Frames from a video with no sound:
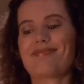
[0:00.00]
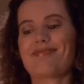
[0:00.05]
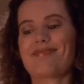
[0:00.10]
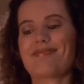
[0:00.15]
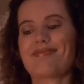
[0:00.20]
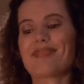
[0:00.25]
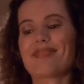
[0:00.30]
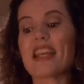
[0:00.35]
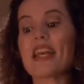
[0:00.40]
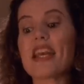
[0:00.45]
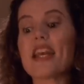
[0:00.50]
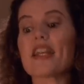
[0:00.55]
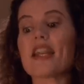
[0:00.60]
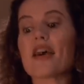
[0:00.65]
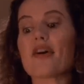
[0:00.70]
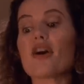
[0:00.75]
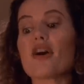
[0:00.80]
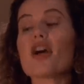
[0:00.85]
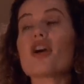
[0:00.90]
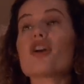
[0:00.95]
appreciated
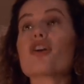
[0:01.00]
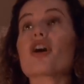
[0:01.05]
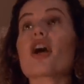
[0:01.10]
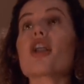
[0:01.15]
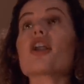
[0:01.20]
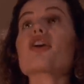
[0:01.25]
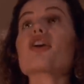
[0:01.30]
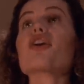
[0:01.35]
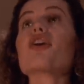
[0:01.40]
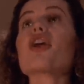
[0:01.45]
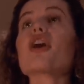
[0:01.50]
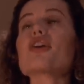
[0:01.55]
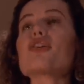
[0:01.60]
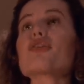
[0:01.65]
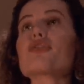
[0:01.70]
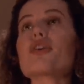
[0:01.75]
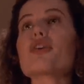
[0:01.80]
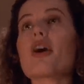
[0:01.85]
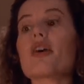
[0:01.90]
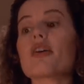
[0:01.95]
the rich
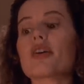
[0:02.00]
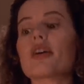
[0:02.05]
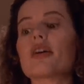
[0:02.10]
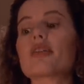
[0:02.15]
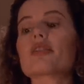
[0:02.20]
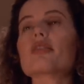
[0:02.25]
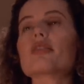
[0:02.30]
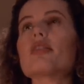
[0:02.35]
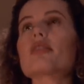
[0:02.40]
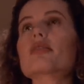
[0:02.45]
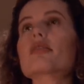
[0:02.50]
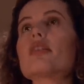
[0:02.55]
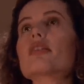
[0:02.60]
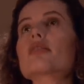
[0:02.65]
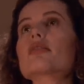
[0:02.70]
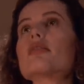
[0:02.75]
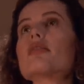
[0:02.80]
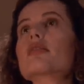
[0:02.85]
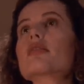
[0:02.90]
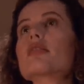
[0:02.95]
characters, like Geena
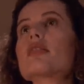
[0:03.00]
Davis's